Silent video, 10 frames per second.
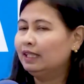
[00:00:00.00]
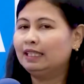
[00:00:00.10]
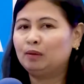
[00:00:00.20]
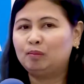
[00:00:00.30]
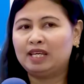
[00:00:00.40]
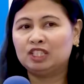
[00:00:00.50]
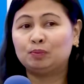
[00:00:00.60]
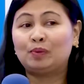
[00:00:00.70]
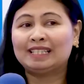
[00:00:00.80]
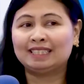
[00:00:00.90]
that means
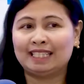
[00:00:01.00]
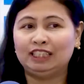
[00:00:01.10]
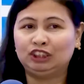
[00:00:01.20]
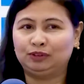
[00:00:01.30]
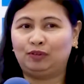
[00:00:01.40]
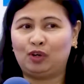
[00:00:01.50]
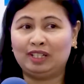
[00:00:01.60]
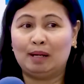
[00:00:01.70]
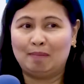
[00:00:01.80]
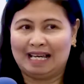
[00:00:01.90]
prestige for
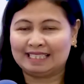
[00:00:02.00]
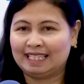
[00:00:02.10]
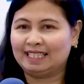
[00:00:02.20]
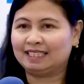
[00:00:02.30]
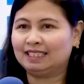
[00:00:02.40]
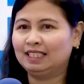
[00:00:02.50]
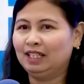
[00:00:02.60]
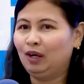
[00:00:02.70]
the masses